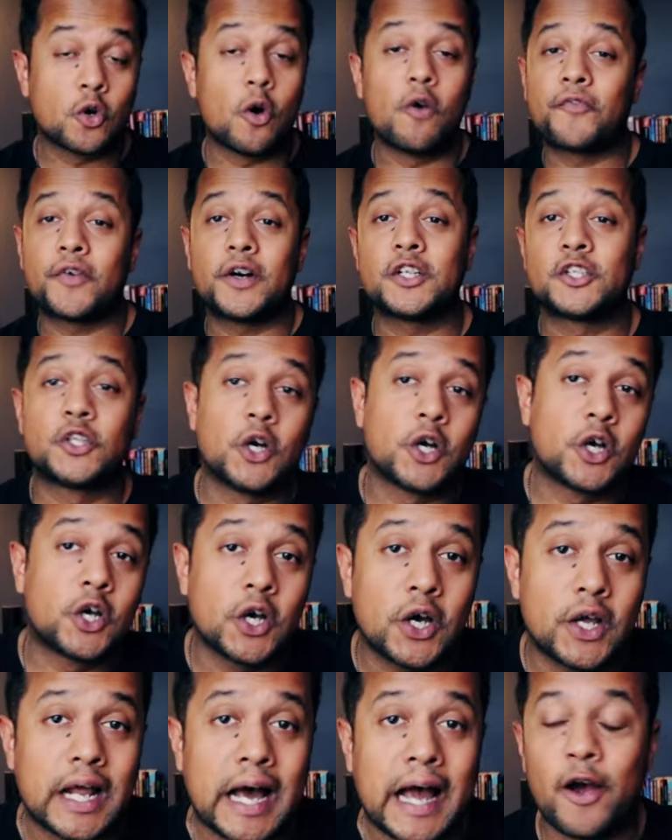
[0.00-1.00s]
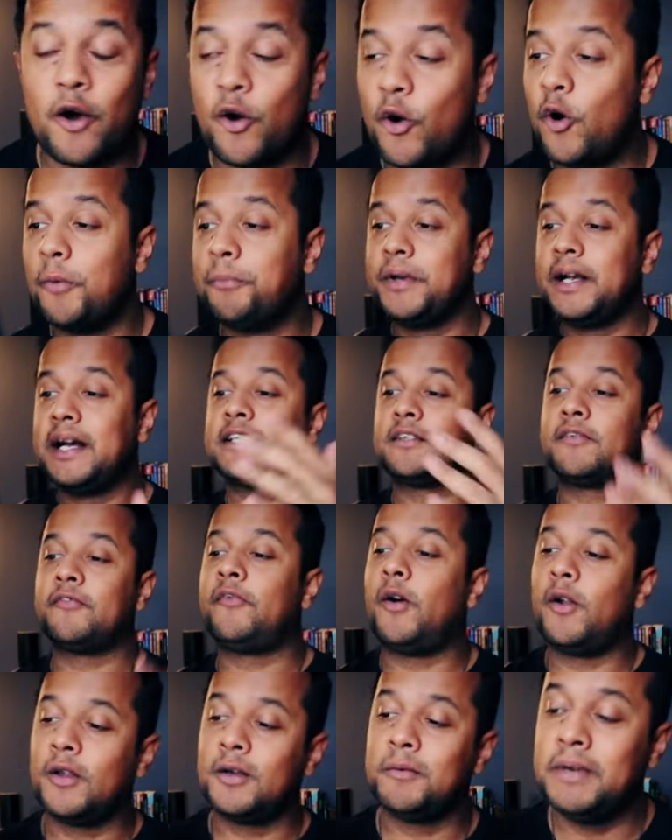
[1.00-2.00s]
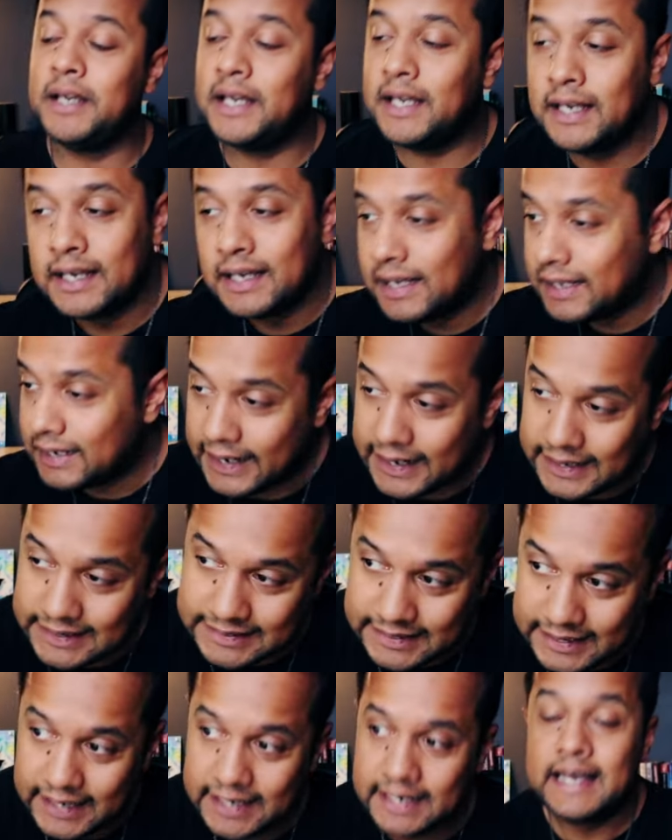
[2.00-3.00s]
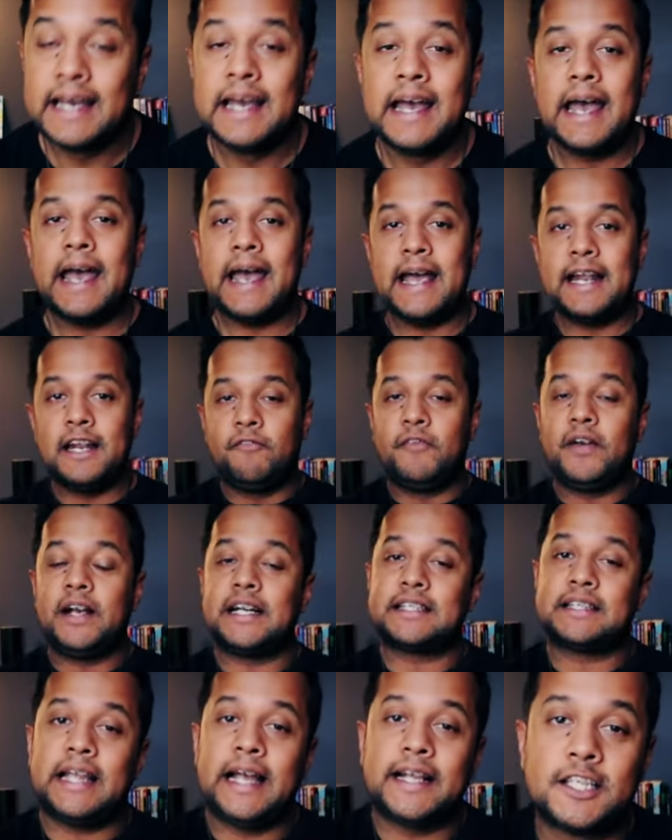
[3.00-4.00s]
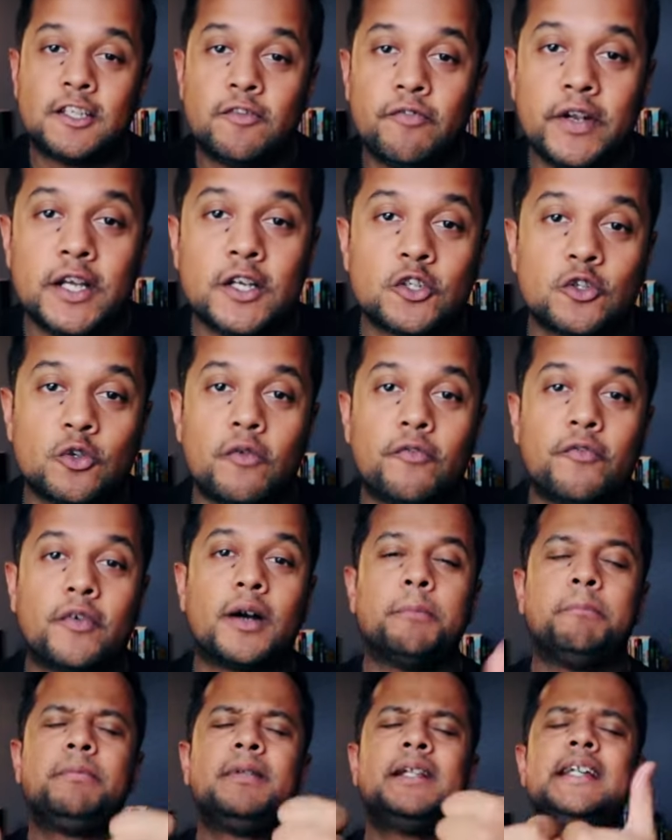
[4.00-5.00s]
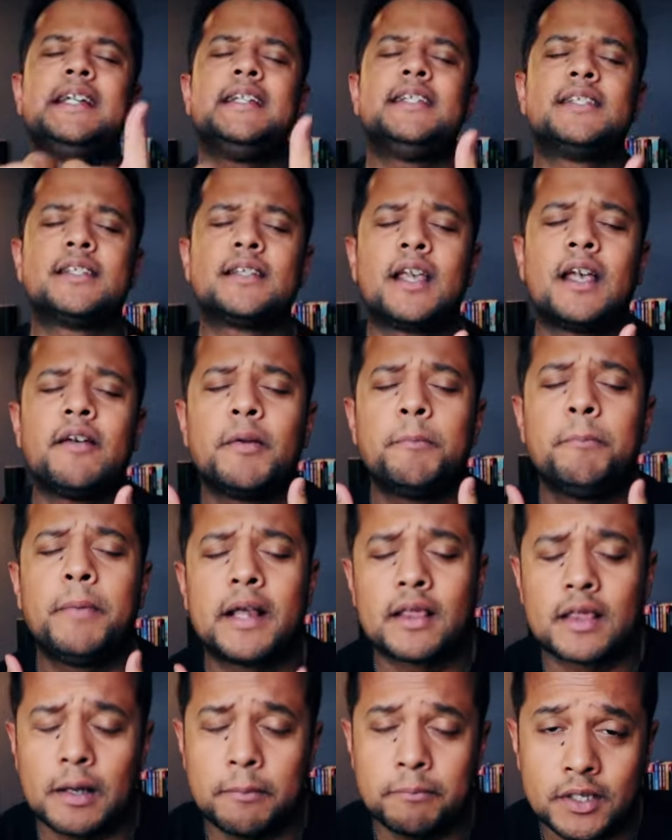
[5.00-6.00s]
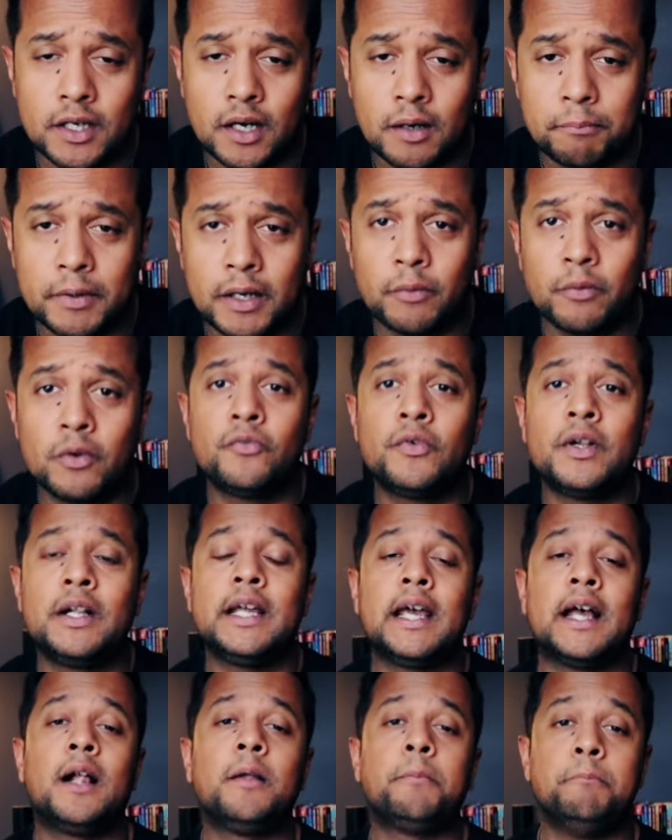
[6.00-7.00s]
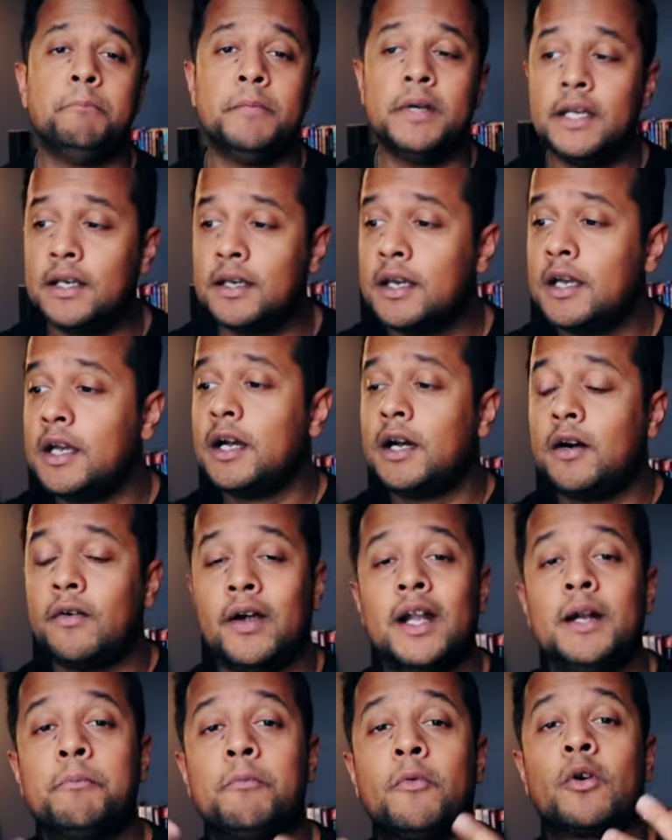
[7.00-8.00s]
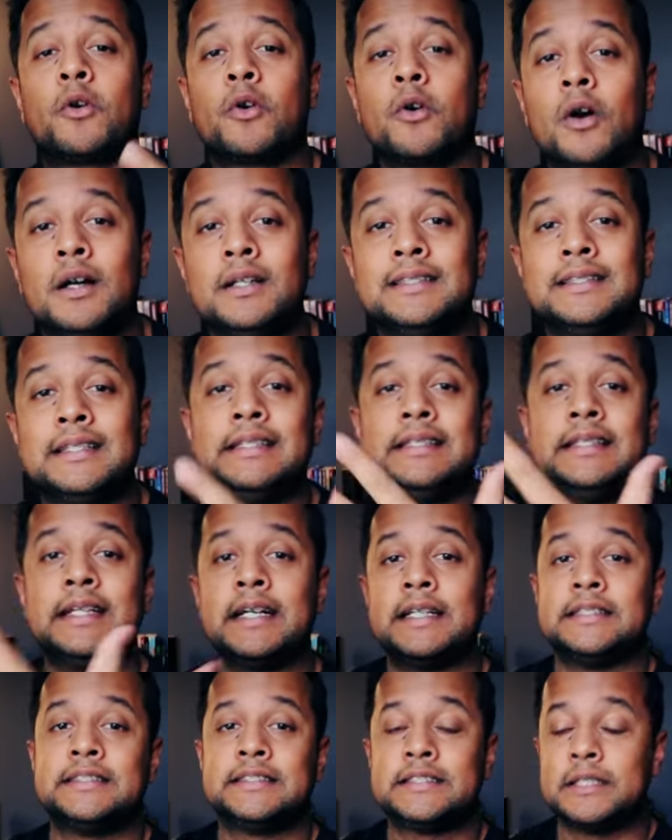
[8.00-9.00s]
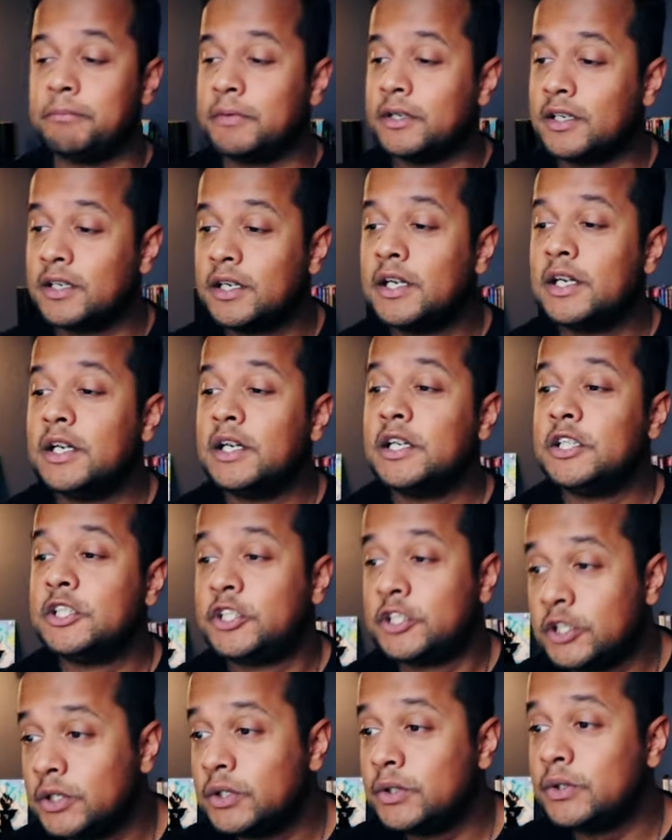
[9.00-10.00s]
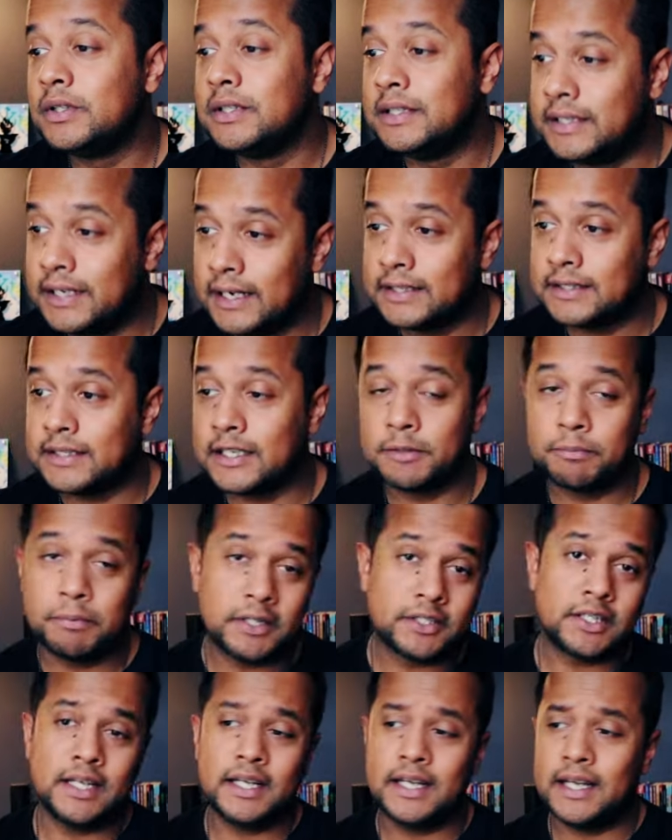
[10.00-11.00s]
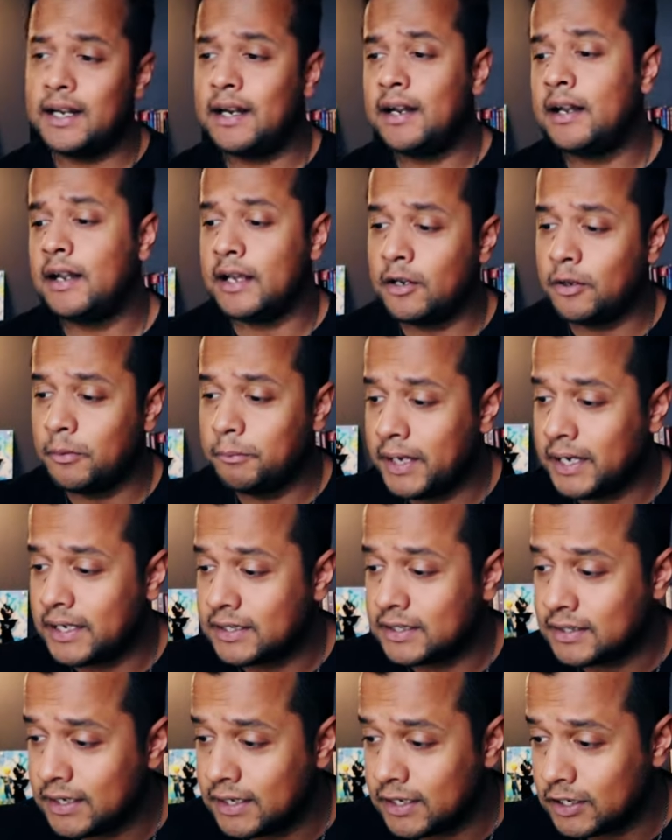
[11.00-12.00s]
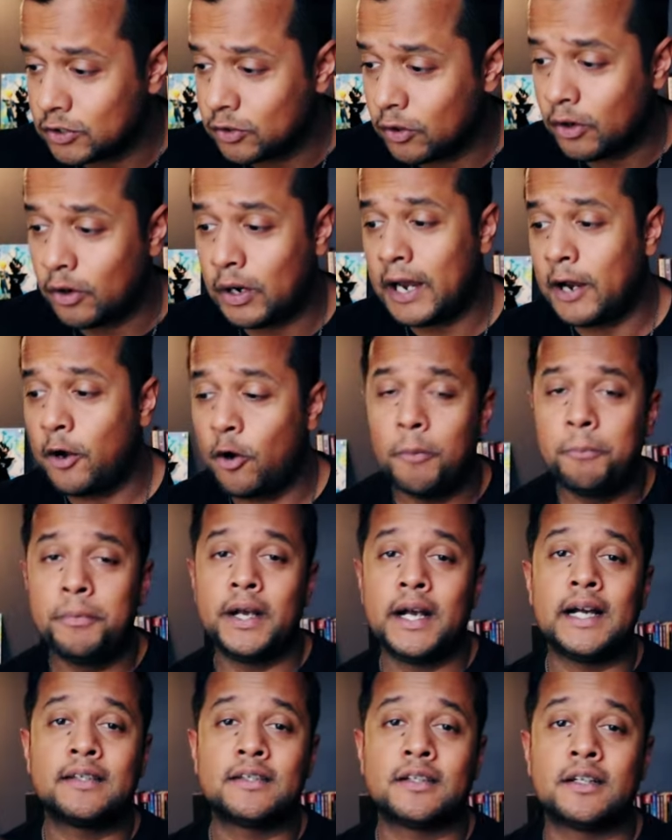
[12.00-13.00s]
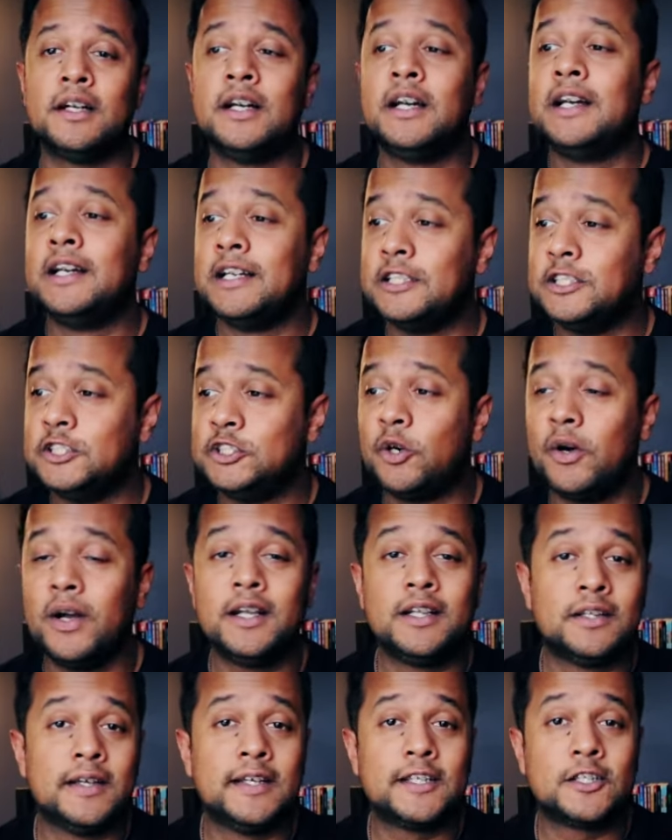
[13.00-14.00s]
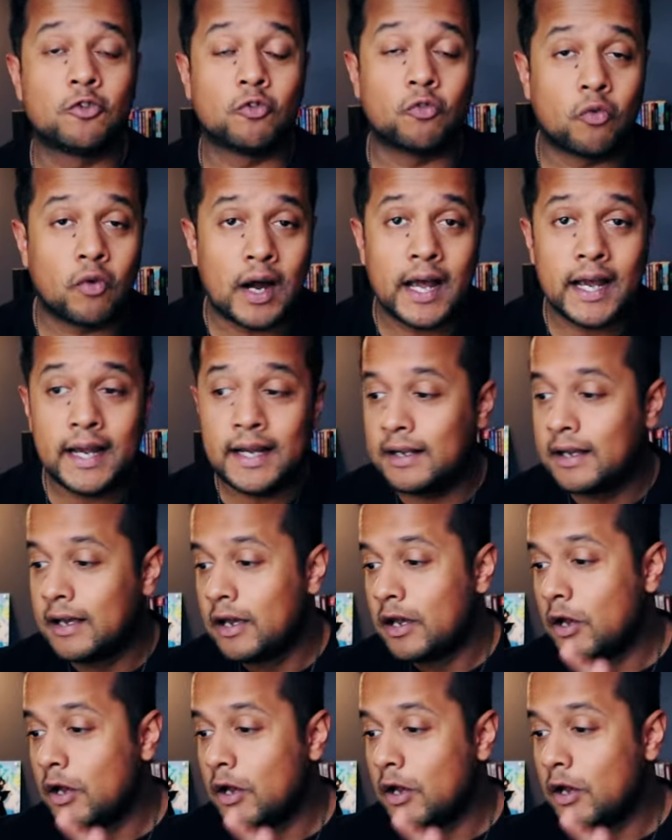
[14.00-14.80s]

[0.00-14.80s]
So far so good. I hope you guys are following me, like I said, and if you guys like this video so far, please give it a big thumbs up. It will really help me create more content that are similar to this, especially in Adobe X D. So I hope you guys are enjoying this ride.